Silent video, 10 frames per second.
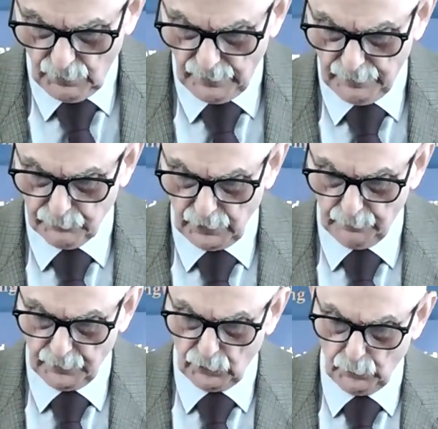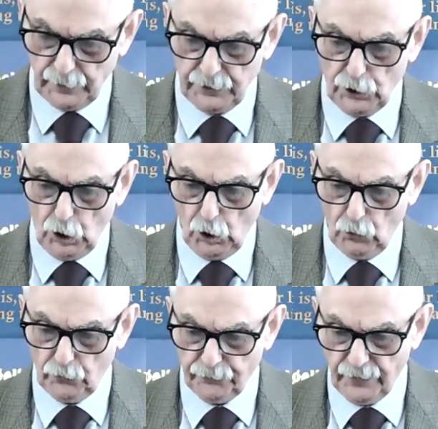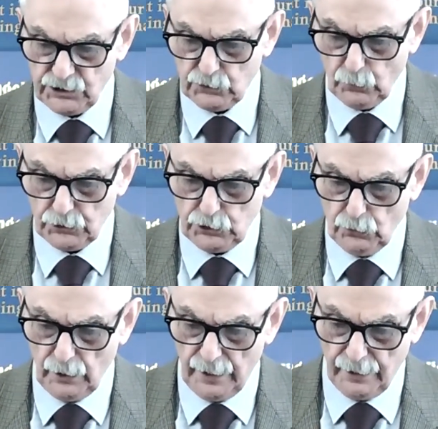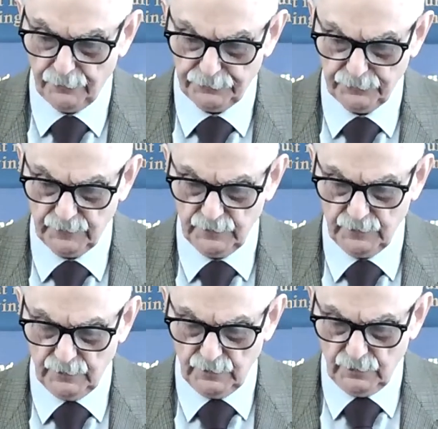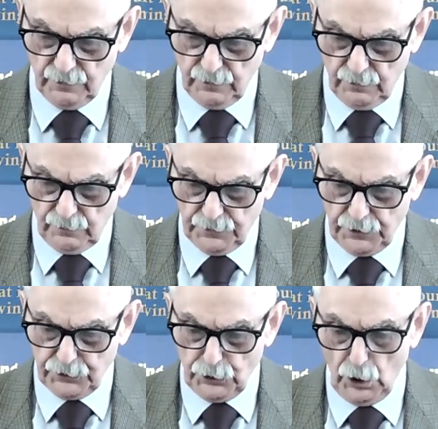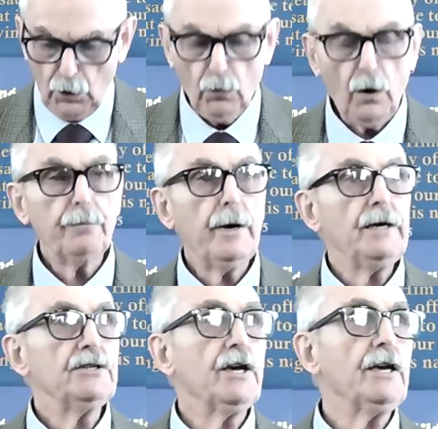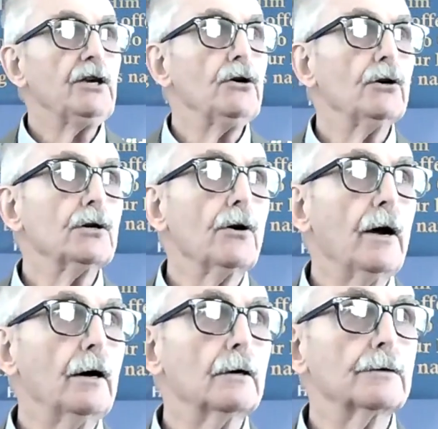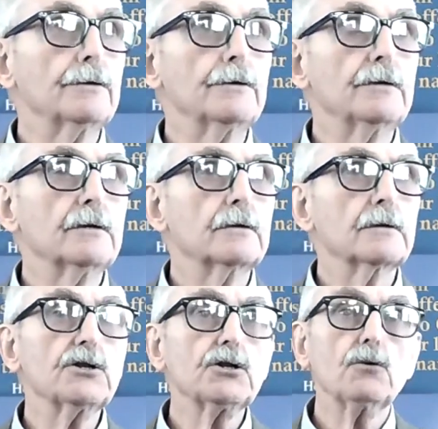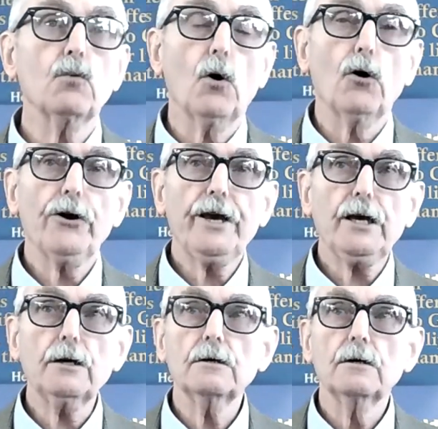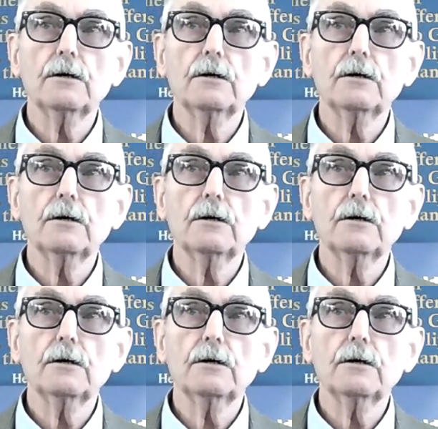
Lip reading: I am coming quickly. Hold fast what you have, that no one may take your crown. It's a warning,